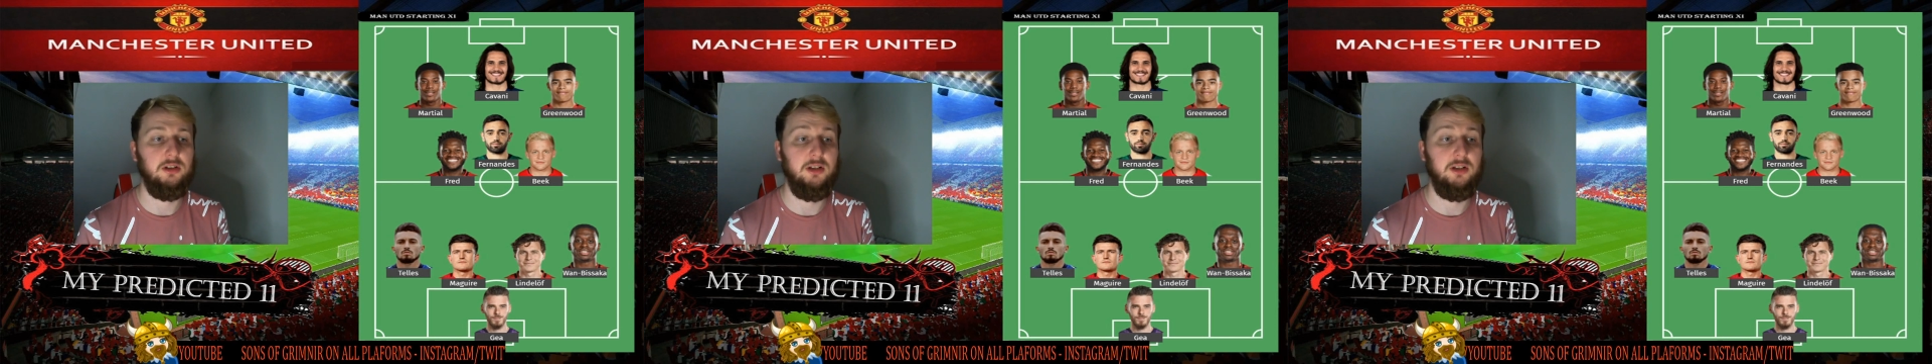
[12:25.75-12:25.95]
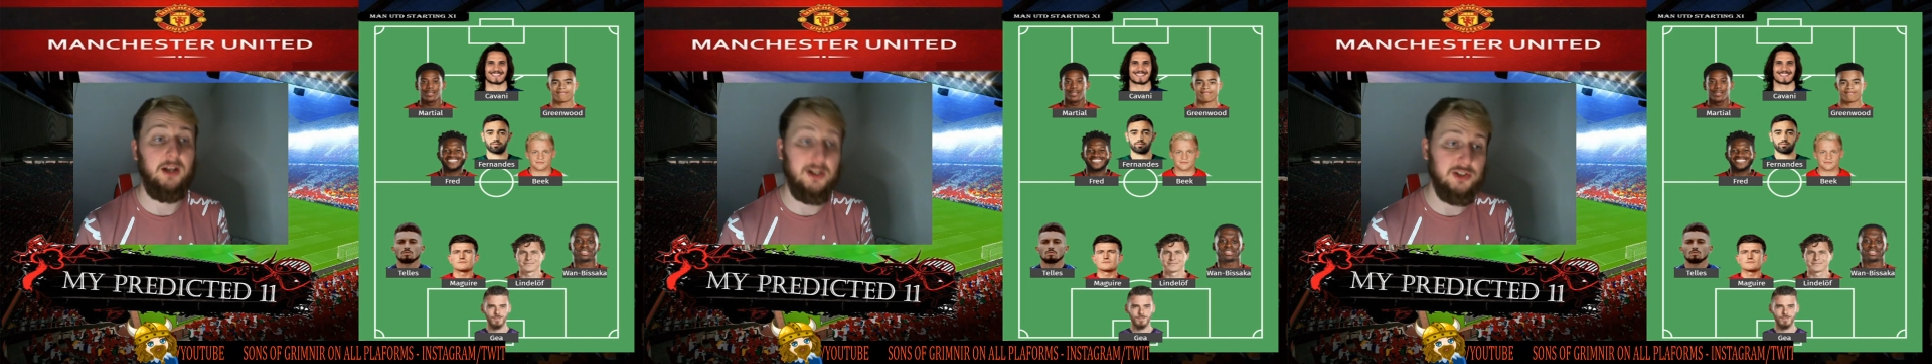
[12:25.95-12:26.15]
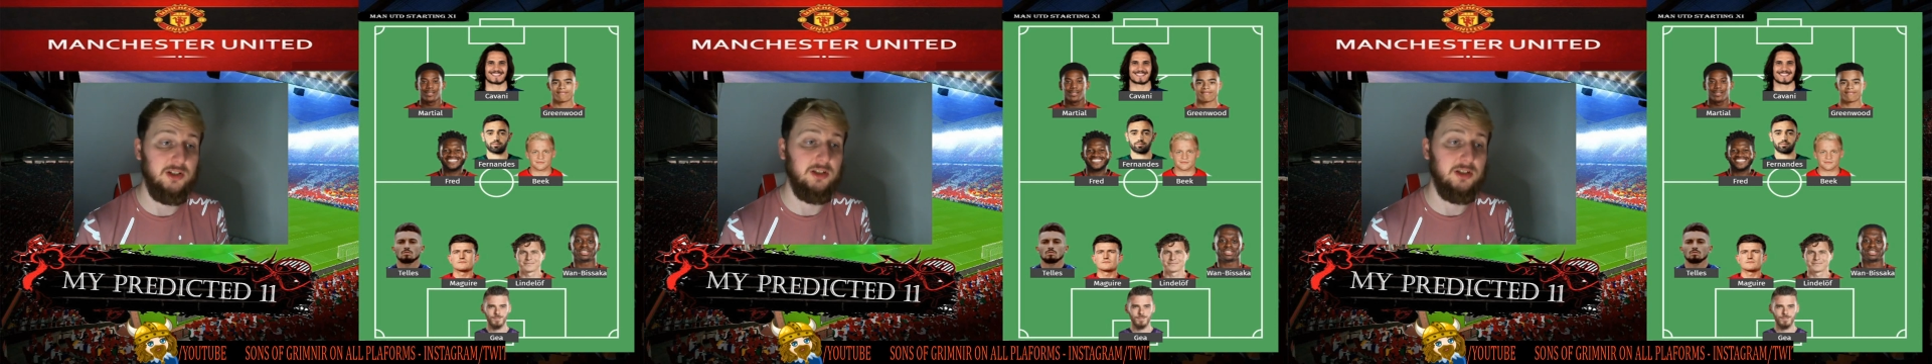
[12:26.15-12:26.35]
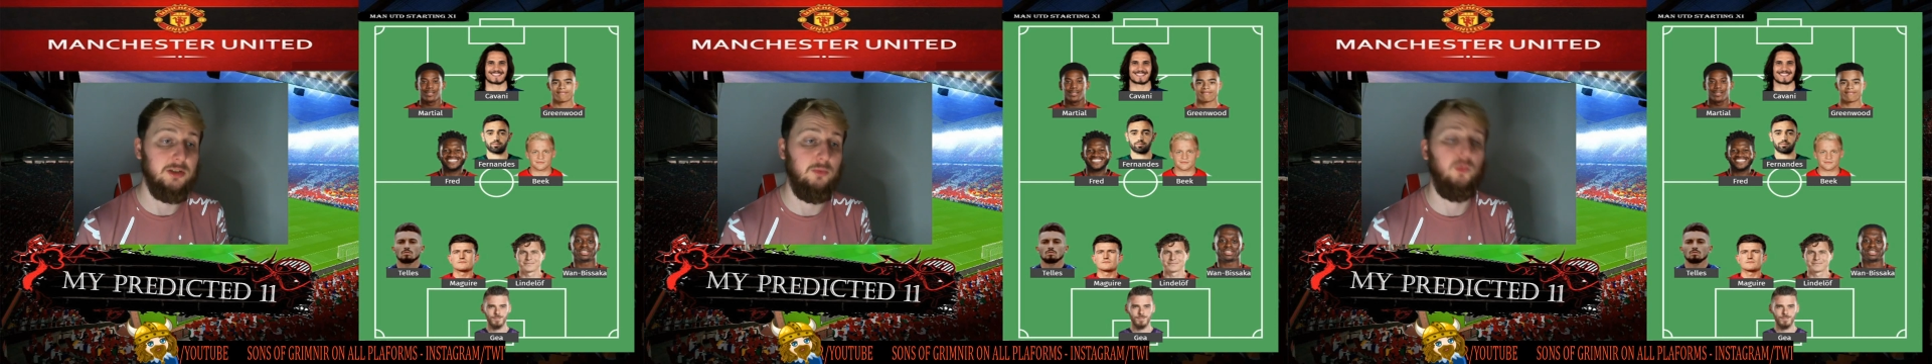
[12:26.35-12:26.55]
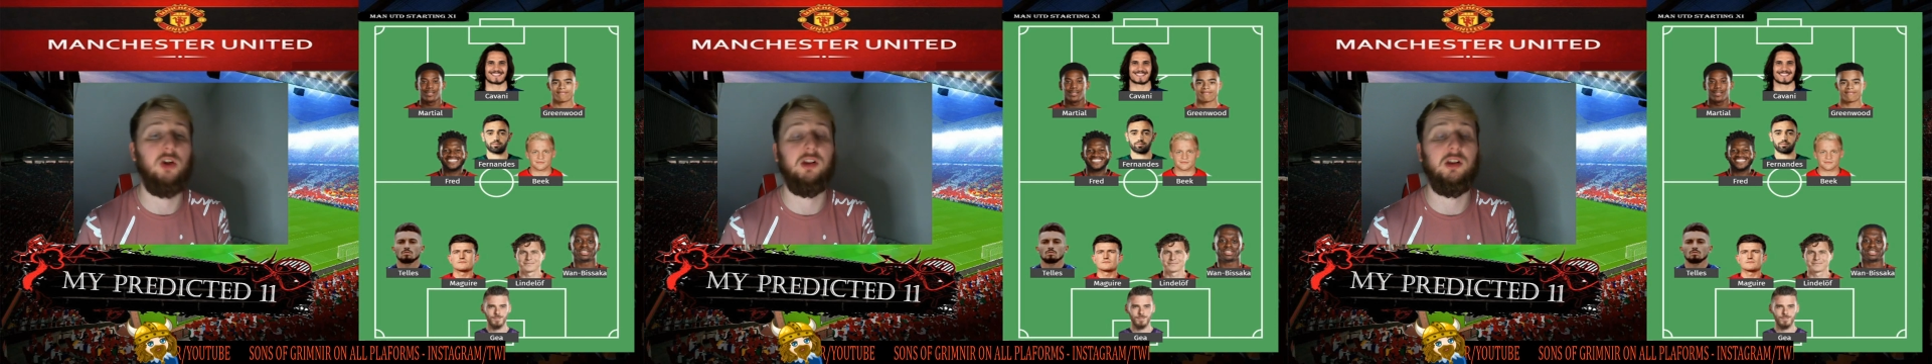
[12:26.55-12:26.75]
Actually is a
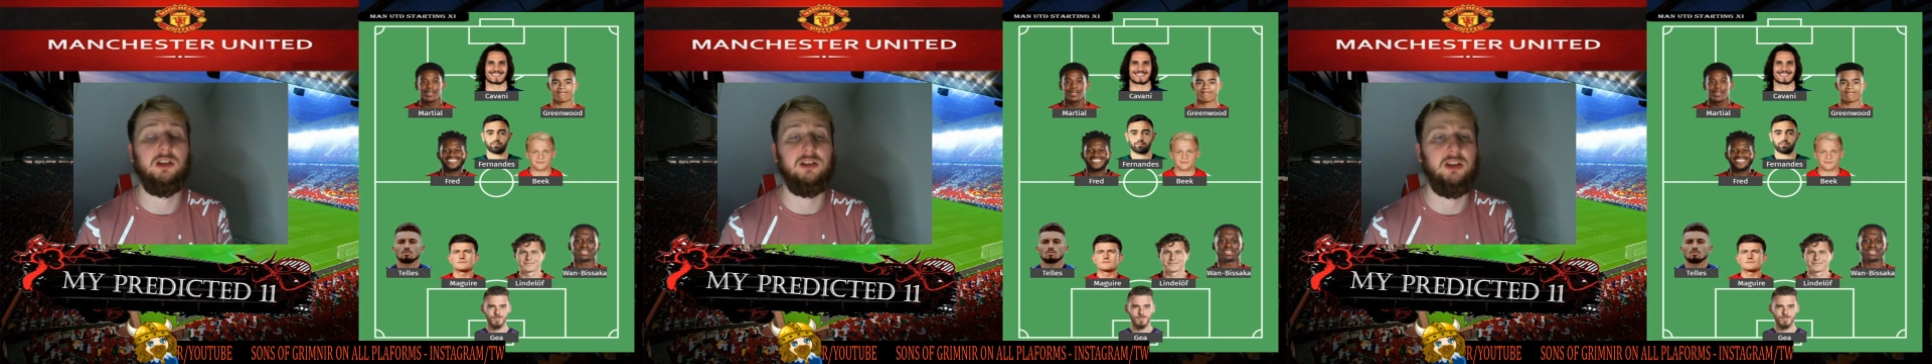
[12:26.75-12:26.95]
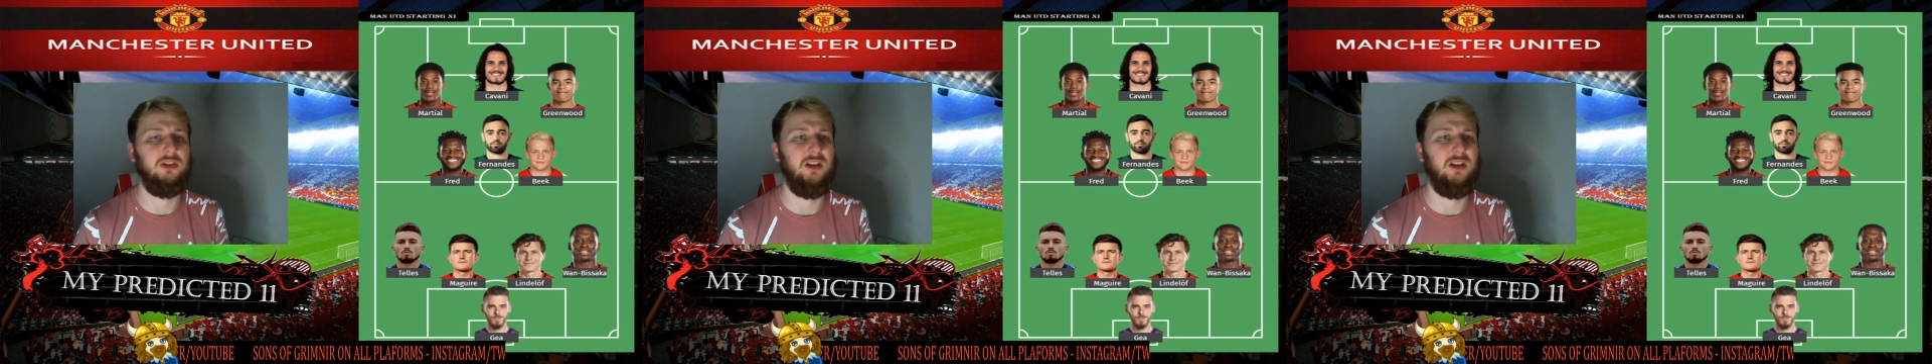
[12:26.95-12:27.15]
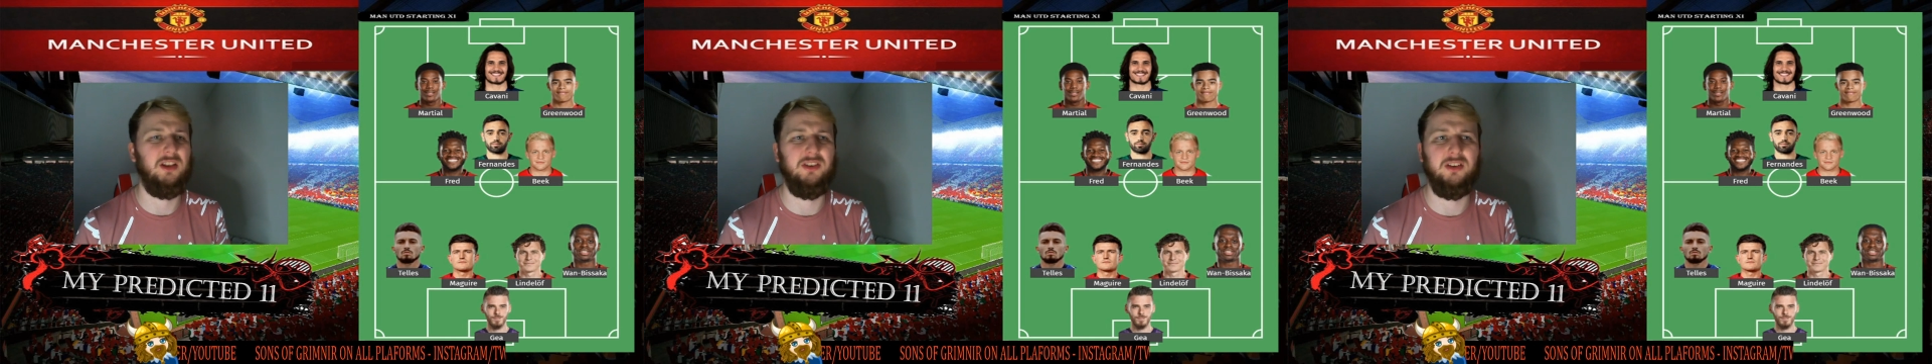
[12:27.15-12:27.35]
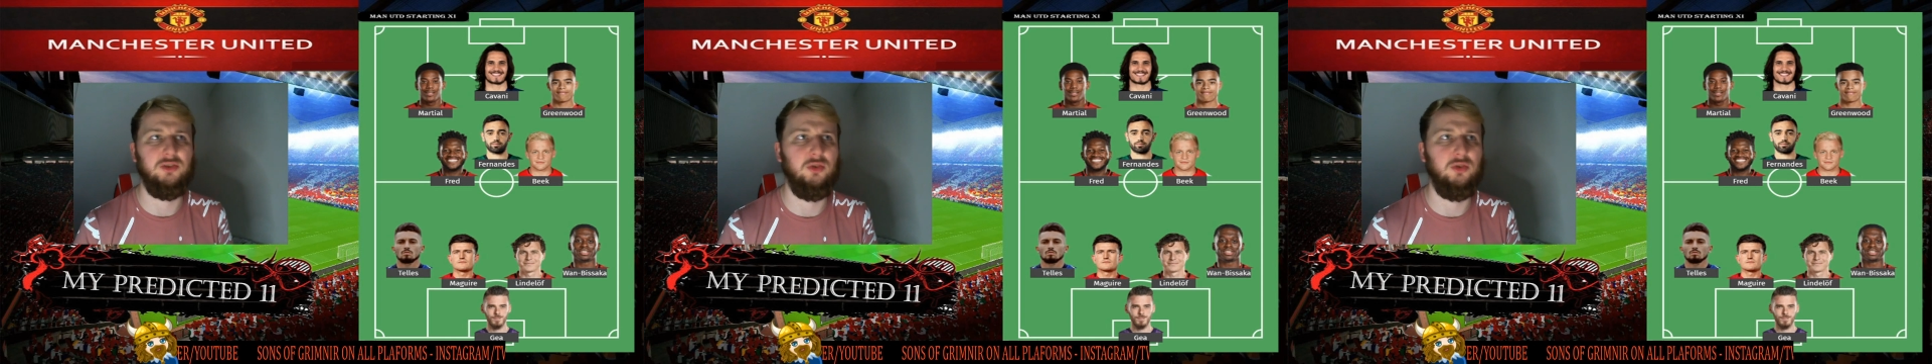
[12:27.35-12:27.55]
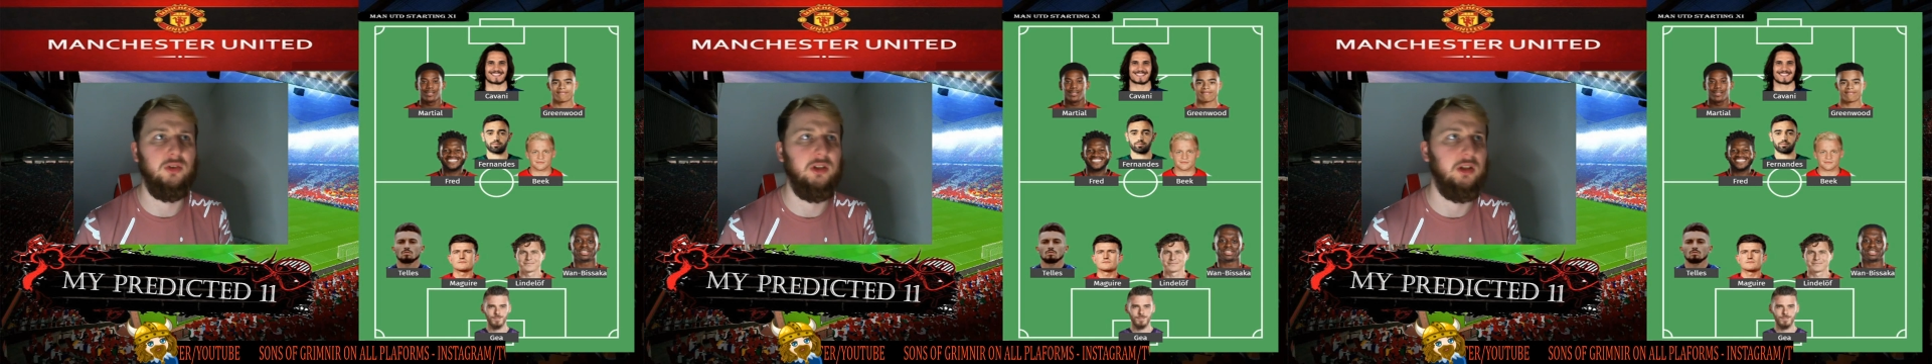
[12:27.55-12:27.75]
world-class legend. I think there's
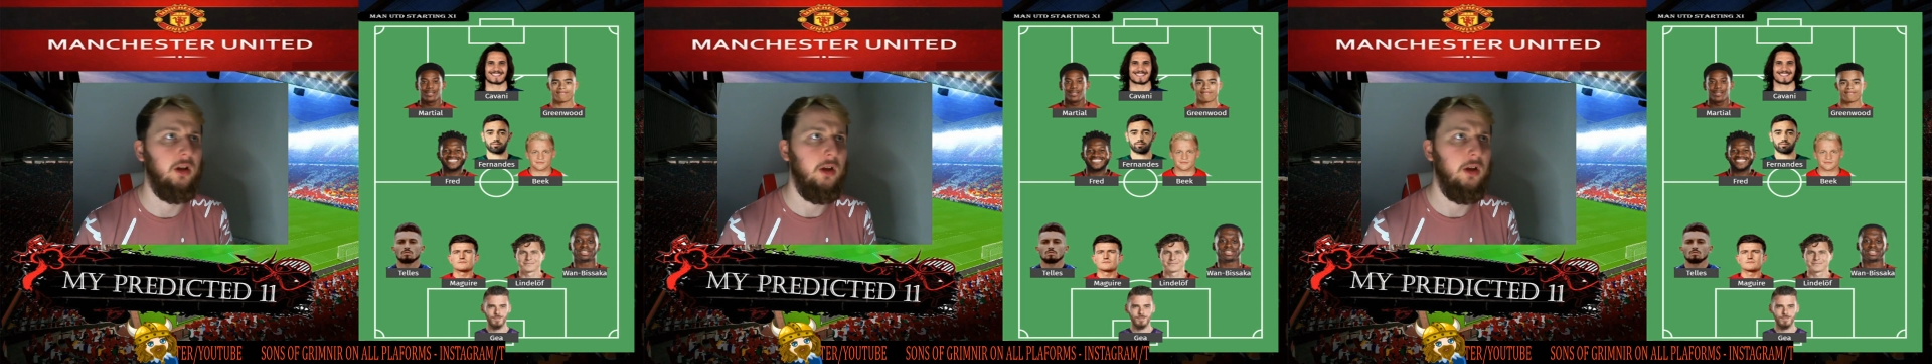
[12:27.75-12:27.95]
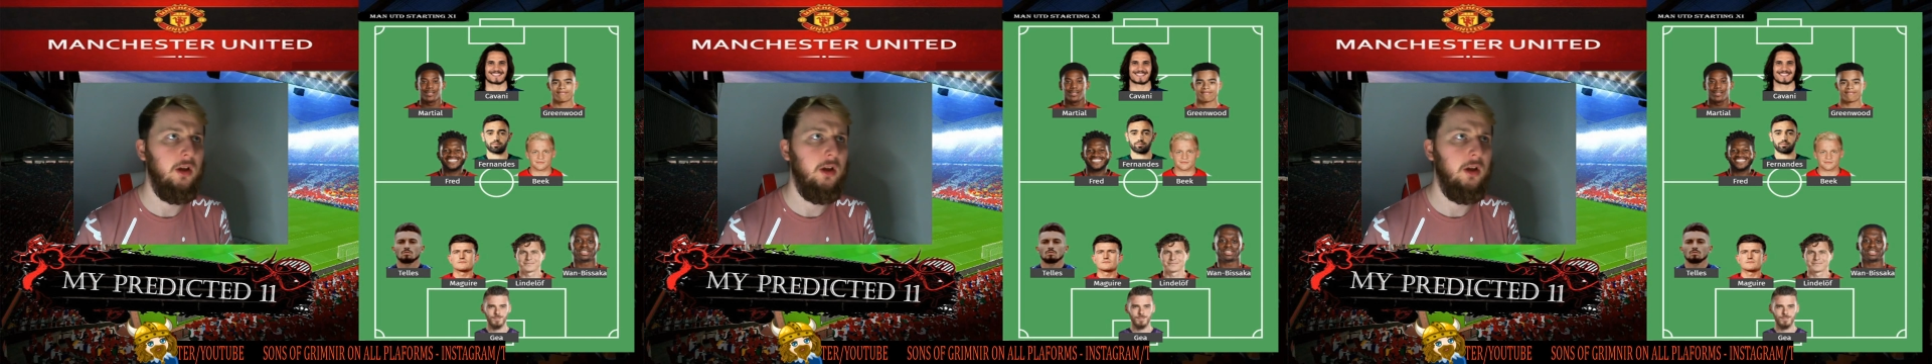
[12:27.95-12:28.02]
only